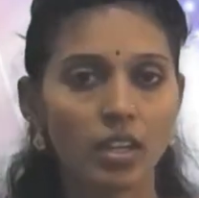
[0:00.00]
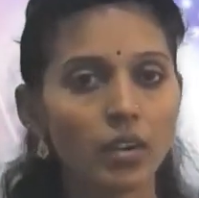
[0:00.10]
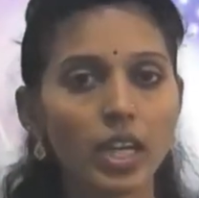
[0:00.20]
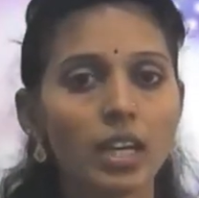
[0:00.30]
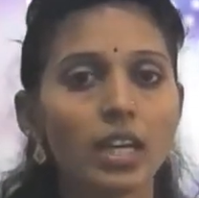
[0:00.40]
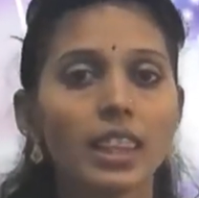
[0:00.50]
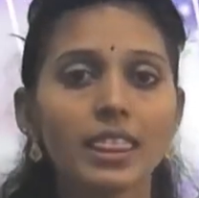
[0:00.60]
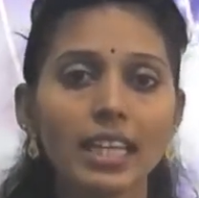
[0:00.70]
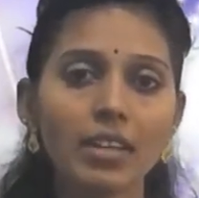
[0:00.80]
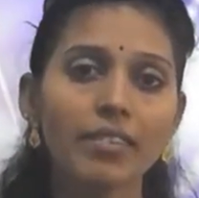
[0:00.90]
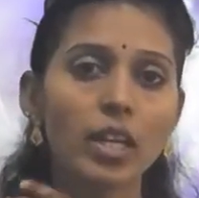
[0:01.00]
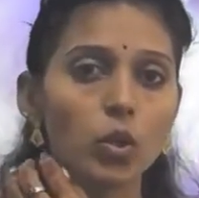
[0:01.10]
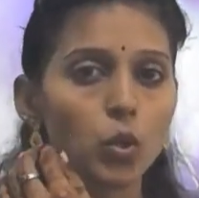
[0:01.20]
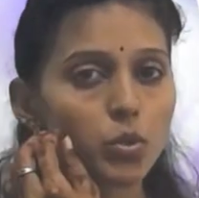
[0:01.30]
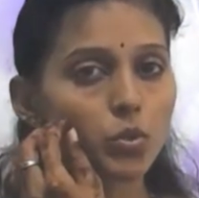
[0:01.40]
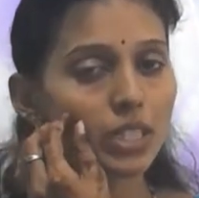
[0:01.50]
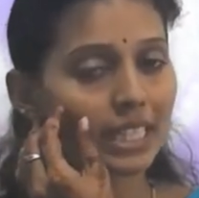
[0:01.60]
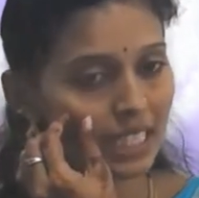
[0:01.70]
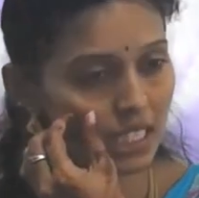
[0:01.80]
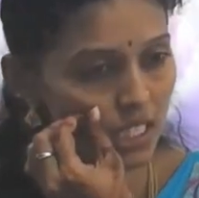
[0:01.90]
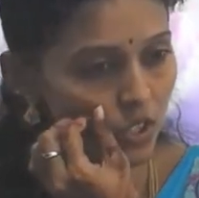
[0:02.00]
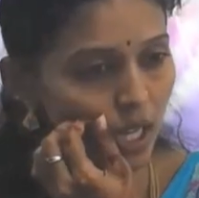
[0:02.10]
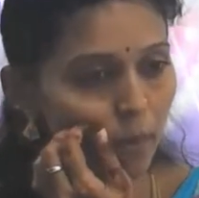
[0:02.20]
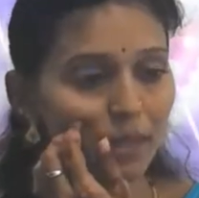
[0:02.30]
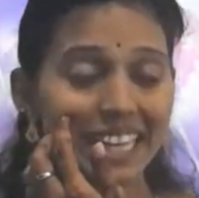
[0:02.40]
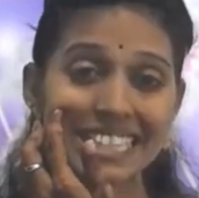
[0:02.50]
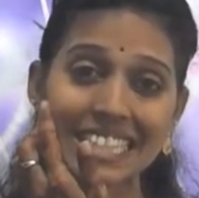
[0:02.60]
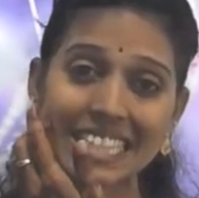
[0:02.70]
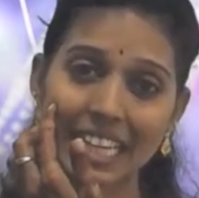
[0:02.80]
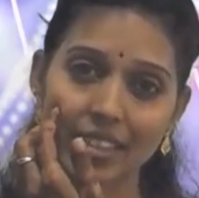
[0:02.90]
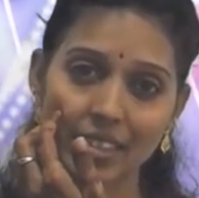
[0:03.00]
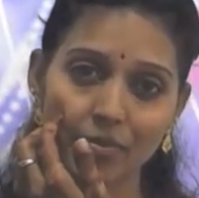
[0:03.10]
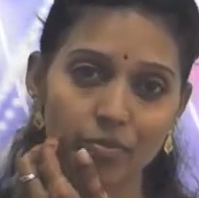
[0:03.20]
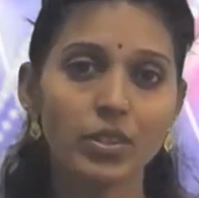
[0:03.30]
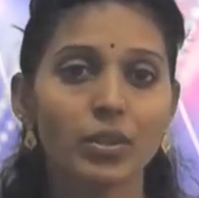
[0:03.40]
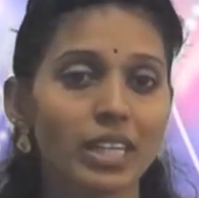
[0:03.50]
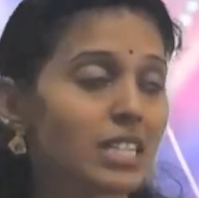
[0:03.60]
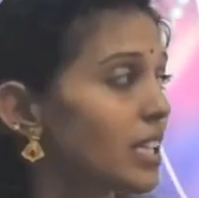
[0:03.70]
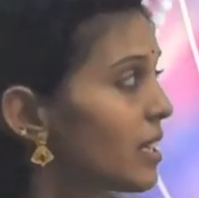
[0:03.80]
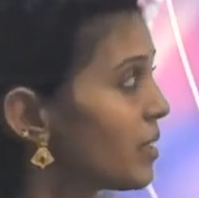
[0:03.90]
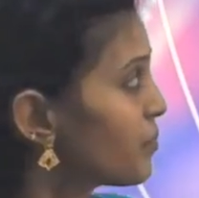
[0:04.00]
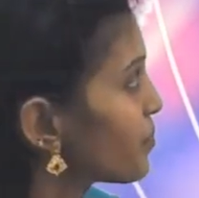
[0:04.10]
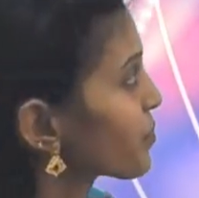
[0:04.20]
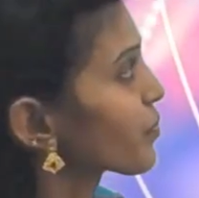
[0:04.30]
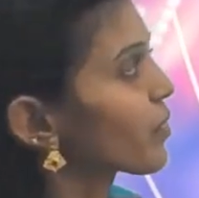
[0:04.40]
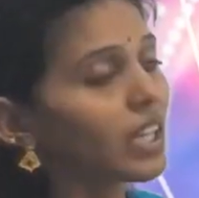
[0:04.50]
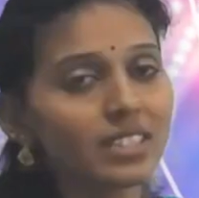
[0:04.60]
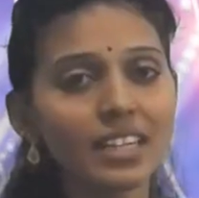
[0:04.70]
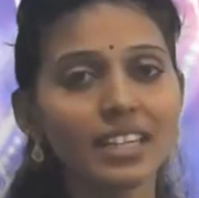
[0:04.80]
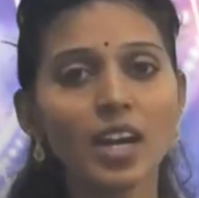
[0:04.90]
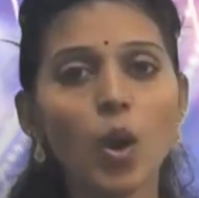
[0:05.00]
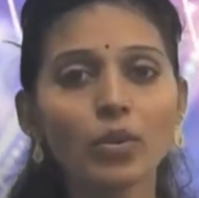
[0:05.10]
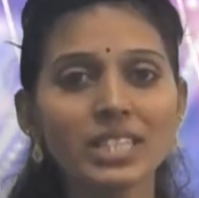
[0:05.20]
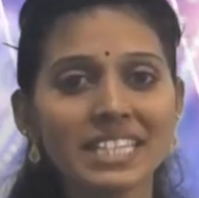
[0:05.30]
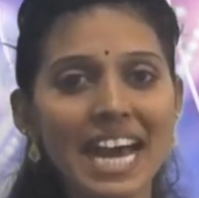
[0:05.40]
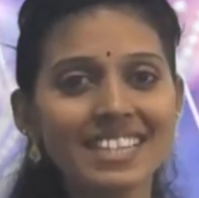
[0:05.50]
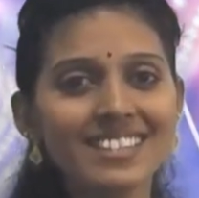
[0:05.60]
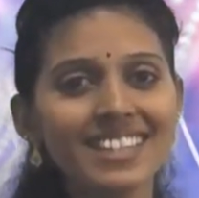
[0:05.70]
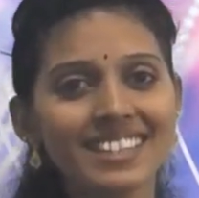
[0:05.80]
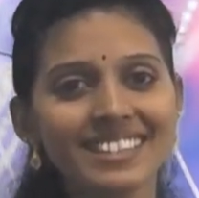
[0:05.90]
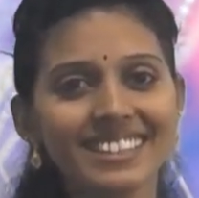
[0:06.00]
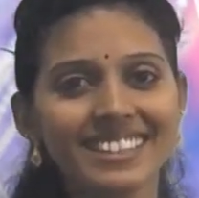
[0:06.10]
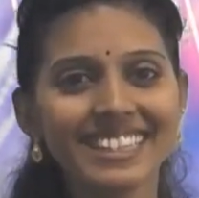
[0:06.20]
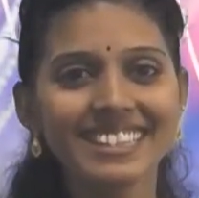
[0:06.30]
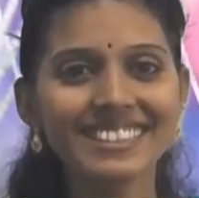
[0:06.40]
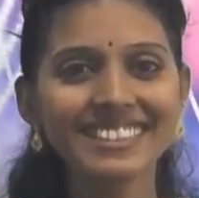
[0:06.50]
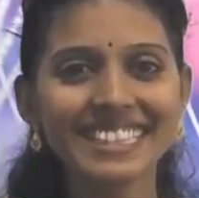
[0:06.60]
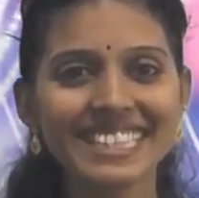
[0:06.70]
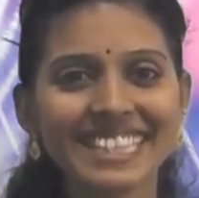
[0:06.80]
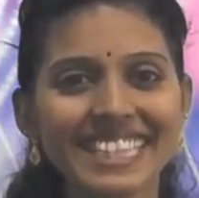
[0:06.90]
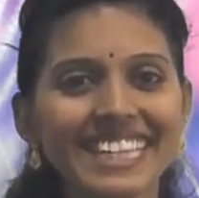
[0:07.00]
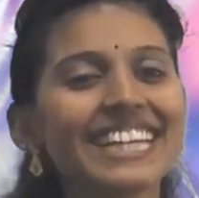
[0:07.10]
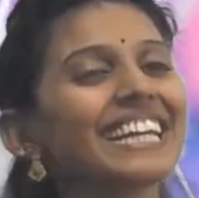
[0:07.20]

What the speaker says: Okay, then we'll go to the next shape, that is cylinder. You can see here cylinder how it's dancing, isn't it?